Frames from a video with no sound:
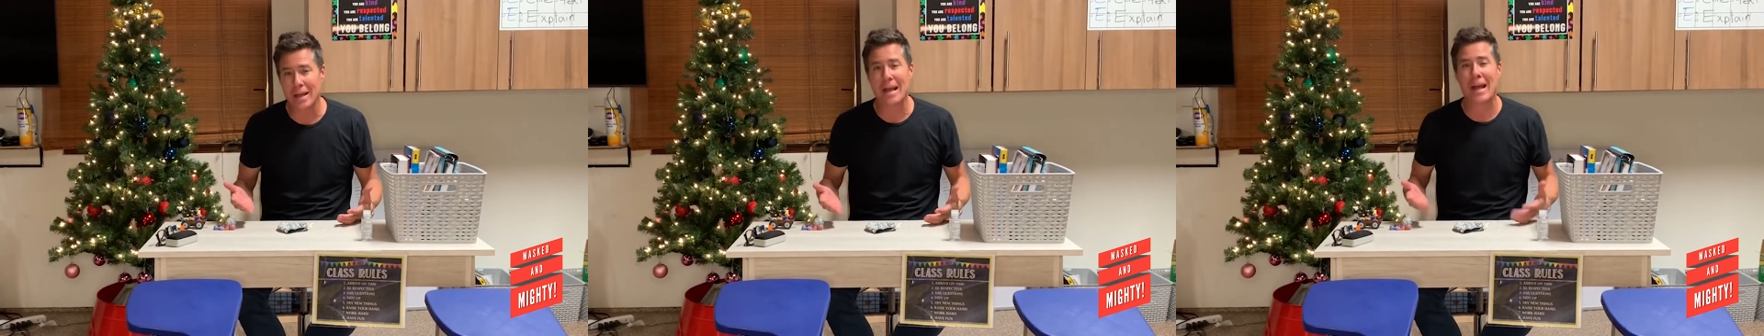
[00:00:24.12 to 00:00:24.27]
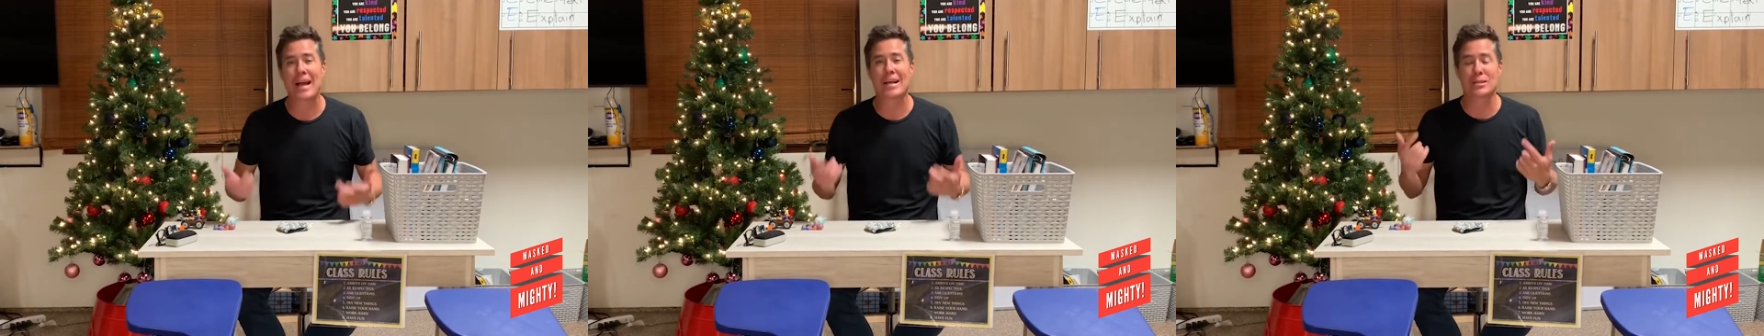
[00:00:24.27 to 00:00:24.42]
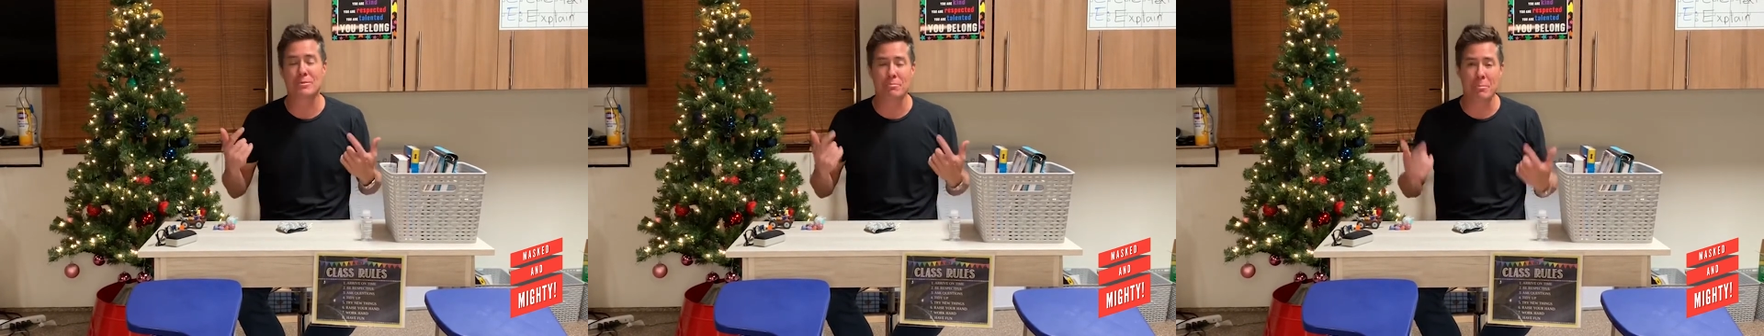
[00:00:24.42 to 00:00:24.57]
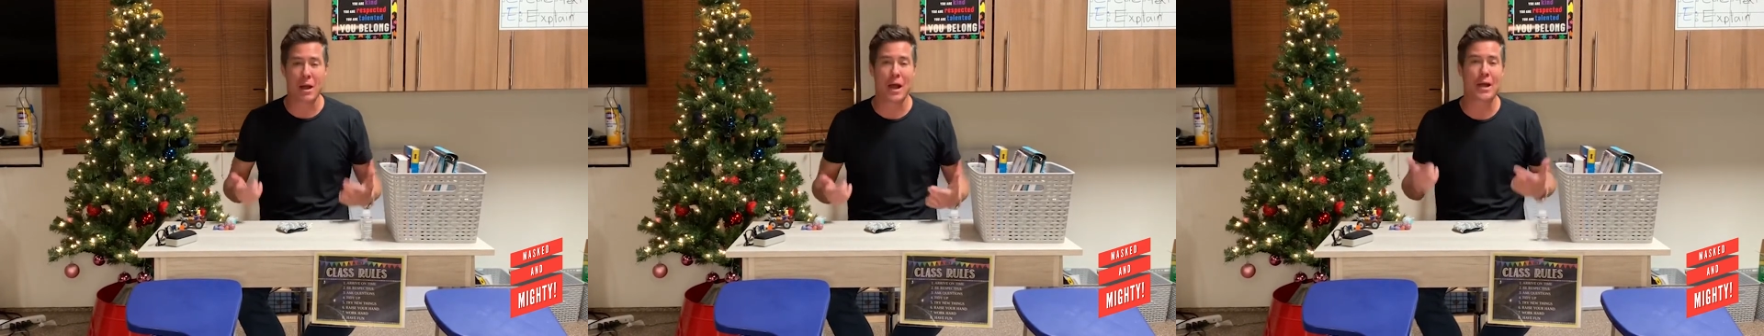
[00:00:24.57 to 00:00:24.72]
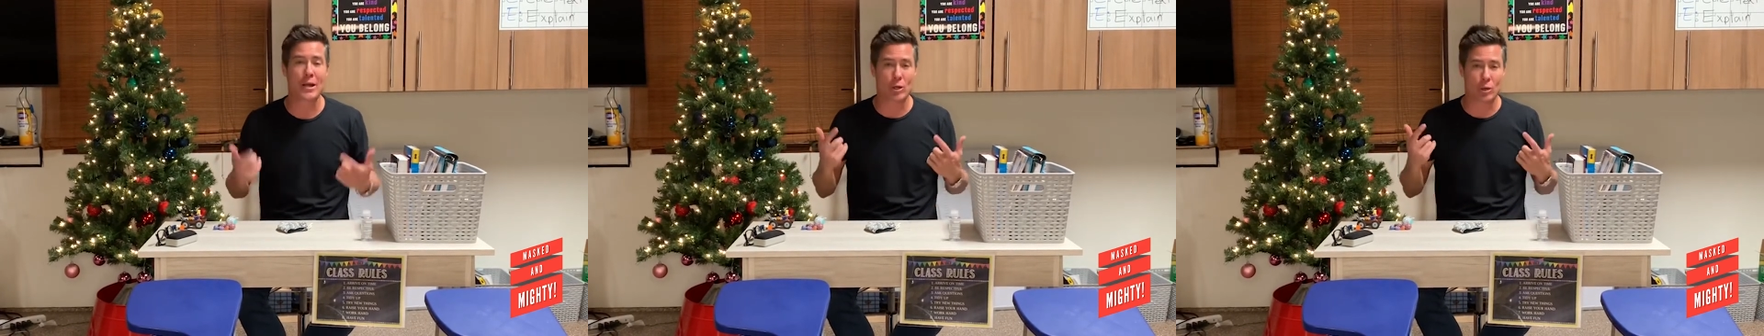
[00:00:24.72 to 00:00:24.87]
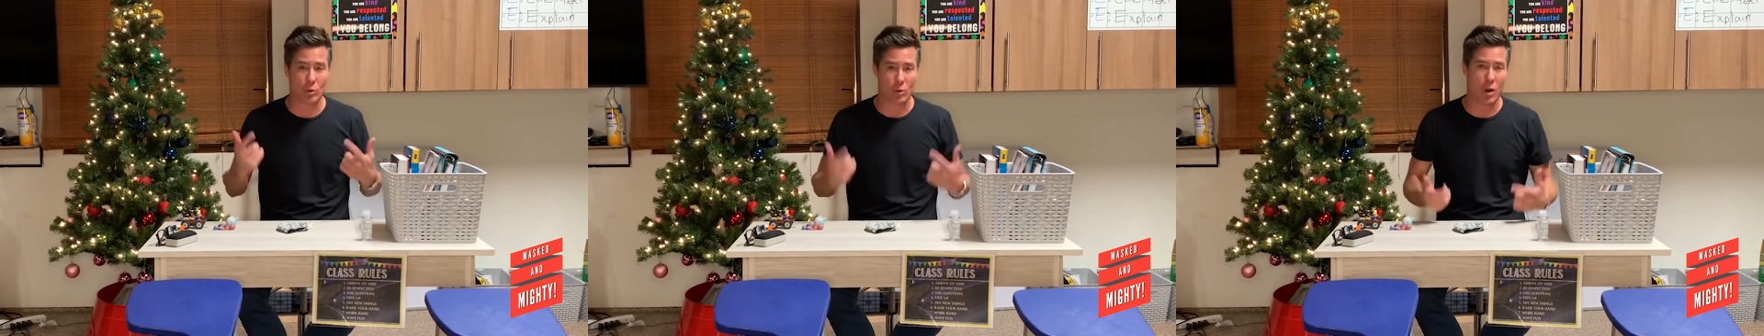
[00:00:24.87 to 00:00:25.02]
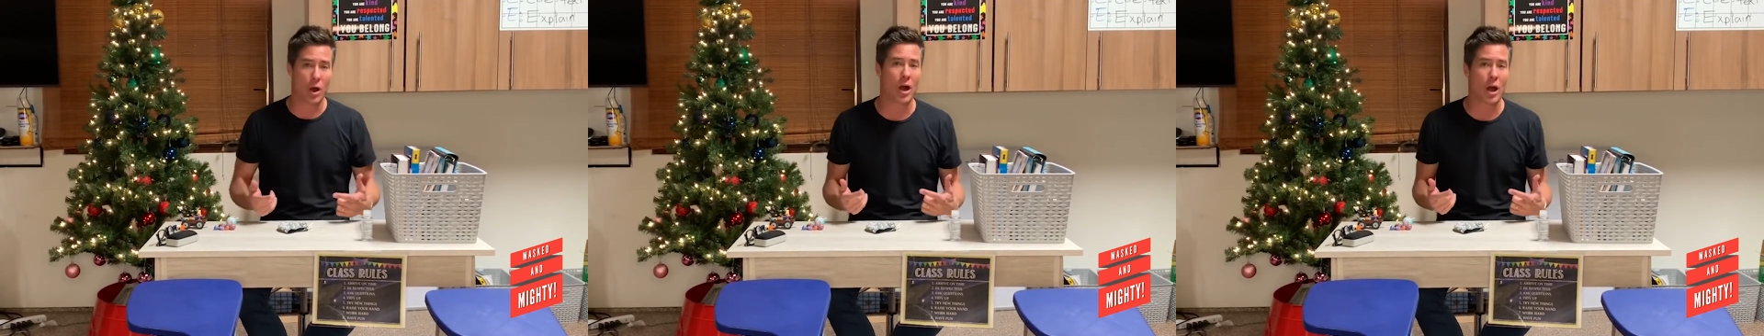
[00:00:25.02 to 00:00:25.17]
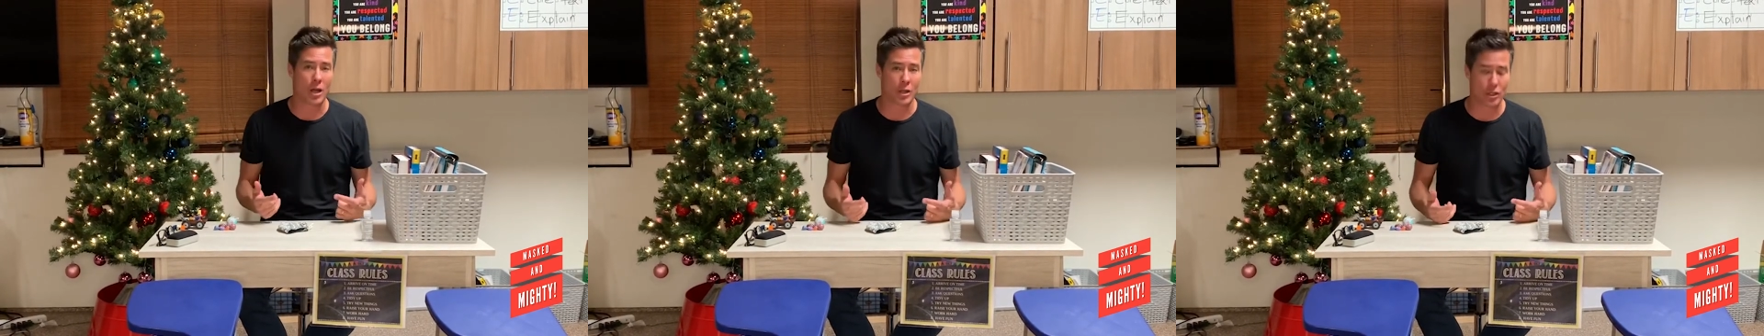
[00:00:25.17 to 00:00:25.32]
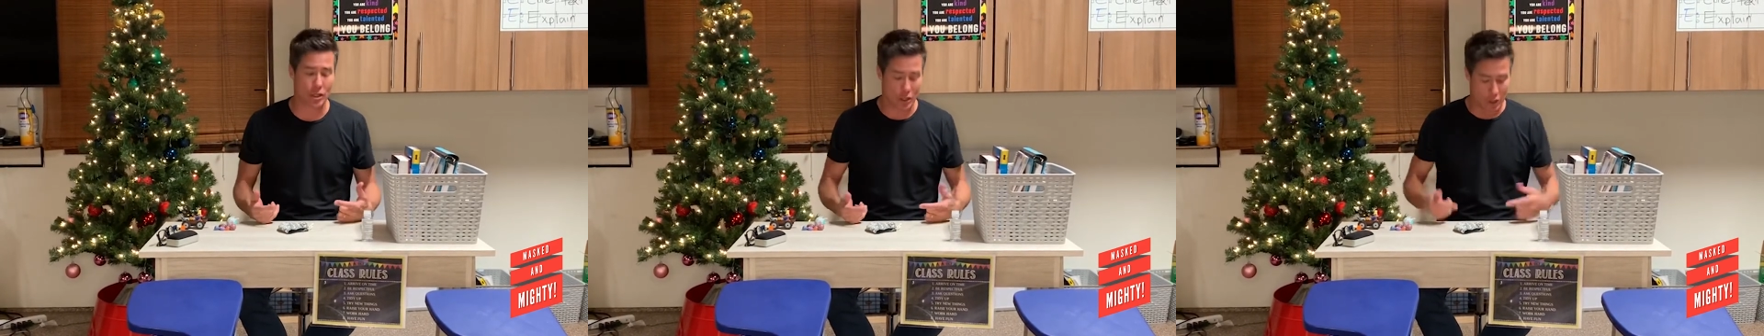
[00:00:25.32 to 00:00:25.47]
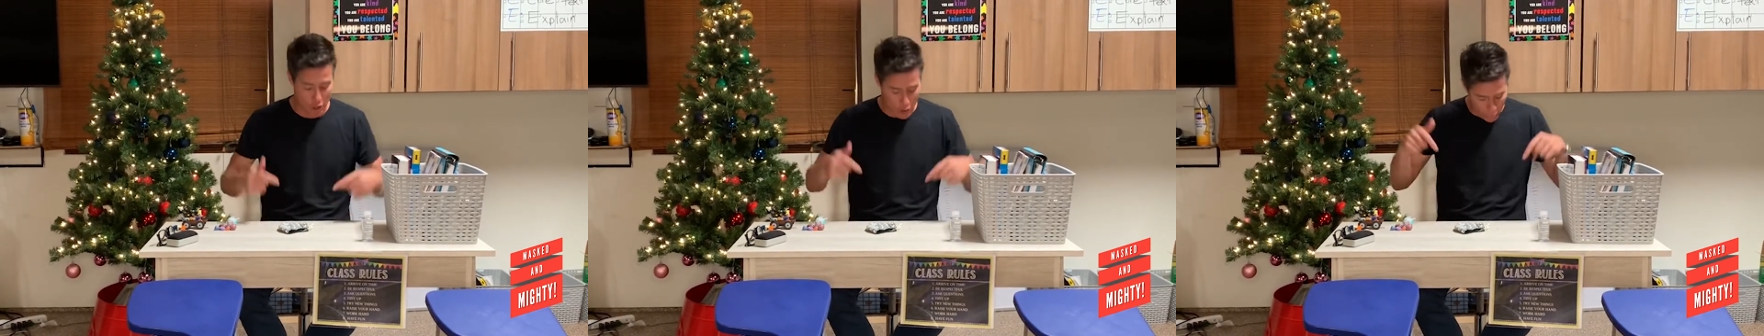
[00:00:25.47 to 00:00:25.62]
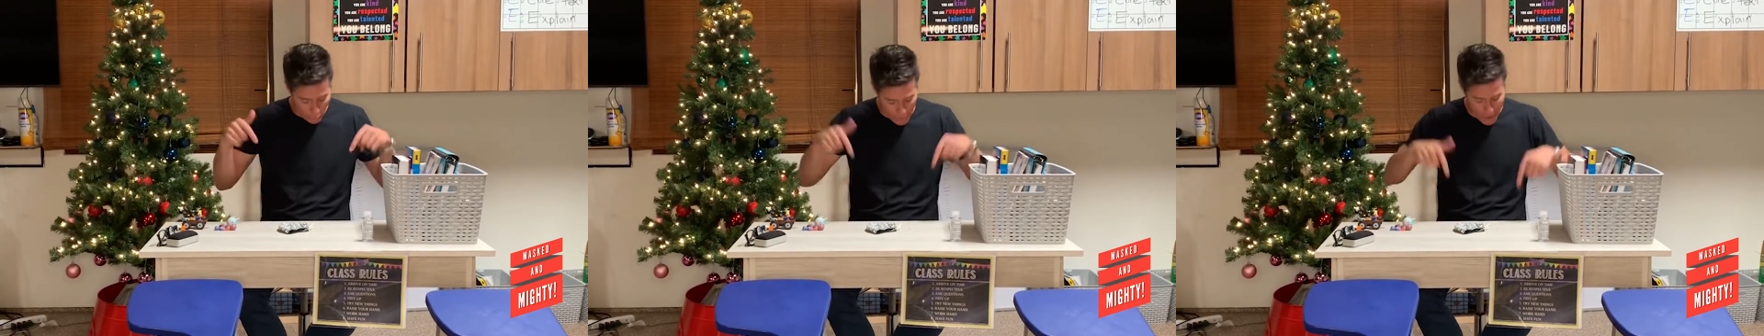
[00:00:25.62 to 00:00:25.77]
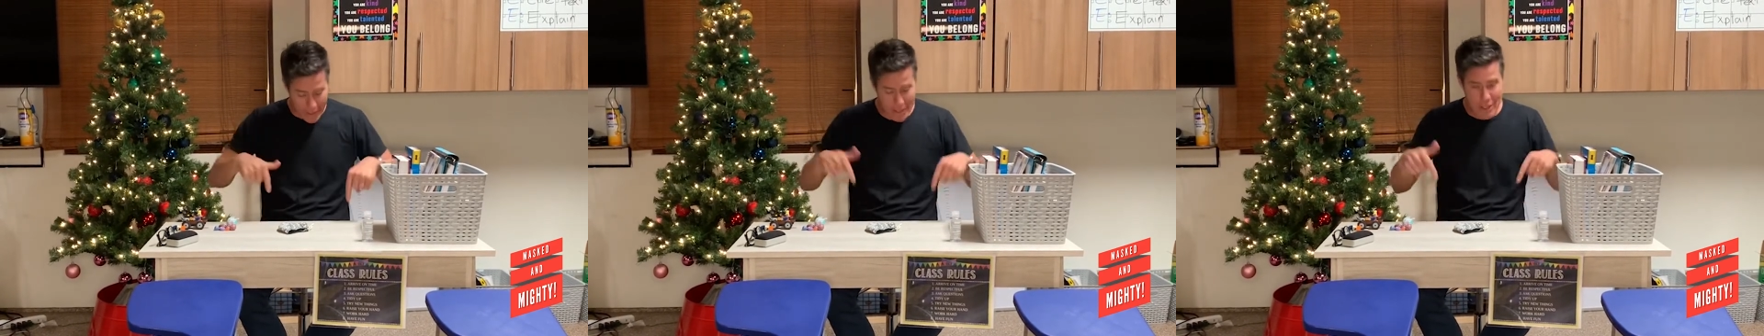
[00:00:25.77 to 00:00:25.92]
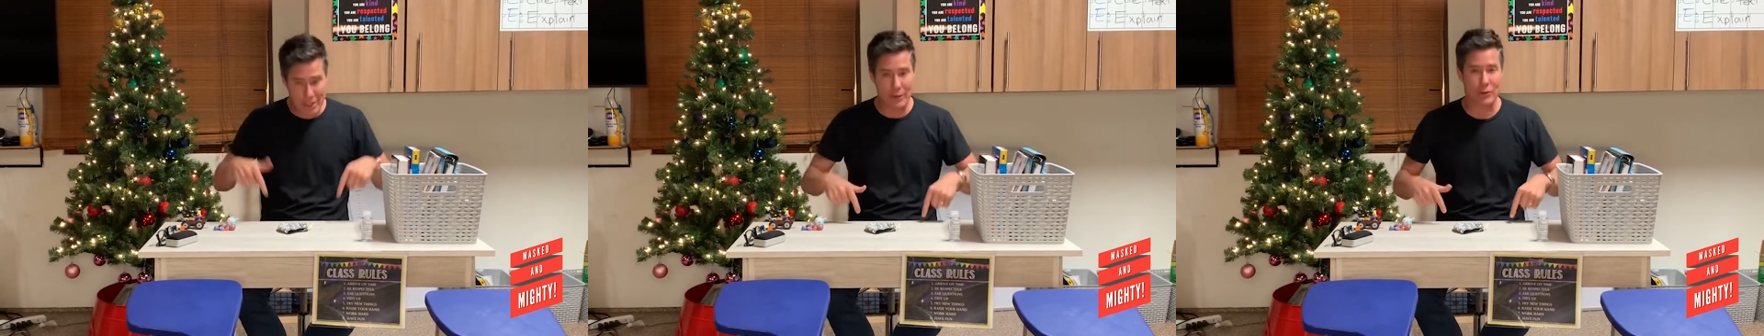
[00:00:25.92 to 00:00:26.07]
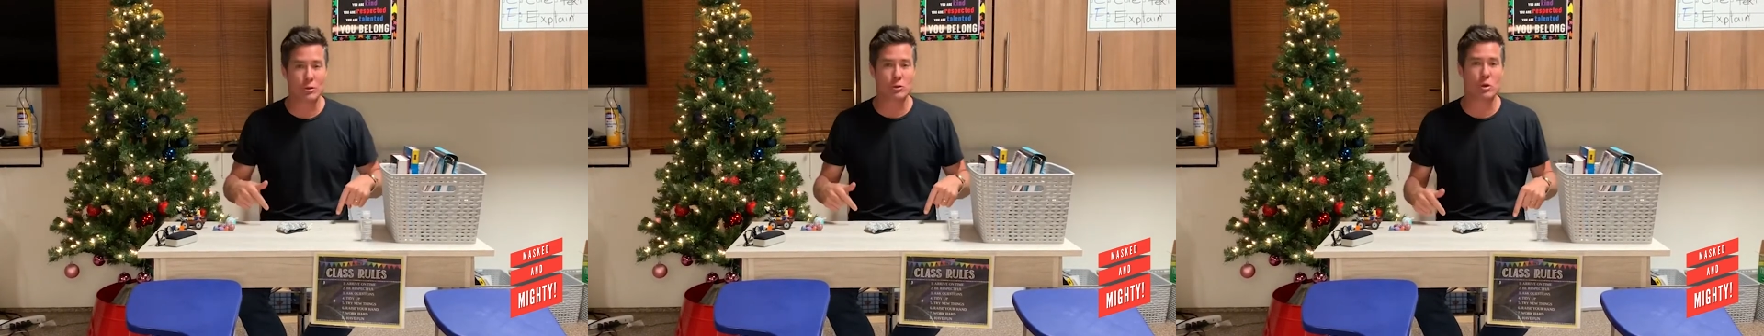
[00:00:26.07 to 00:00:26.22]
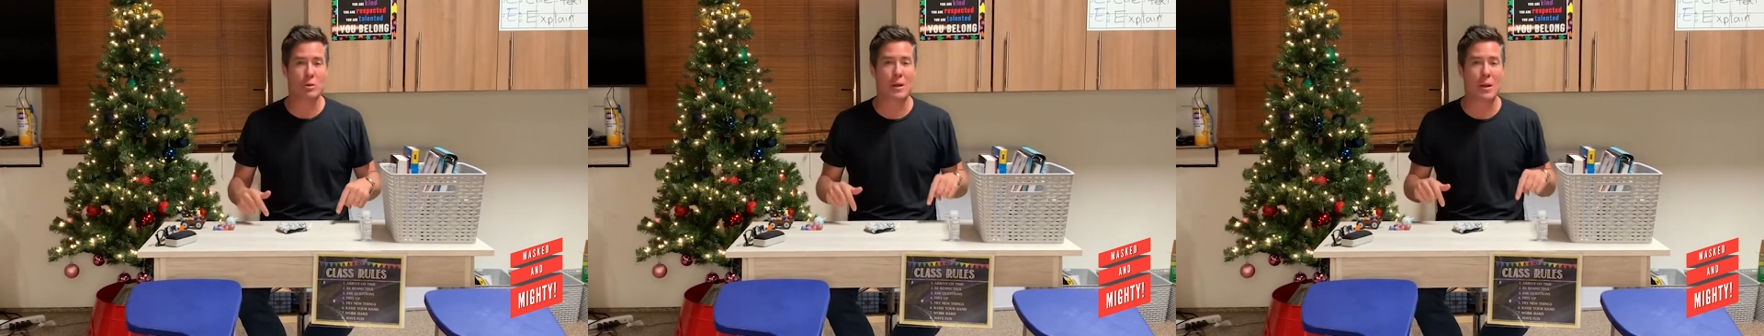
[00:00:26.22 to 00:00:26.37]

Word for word: as my garage. Right here is where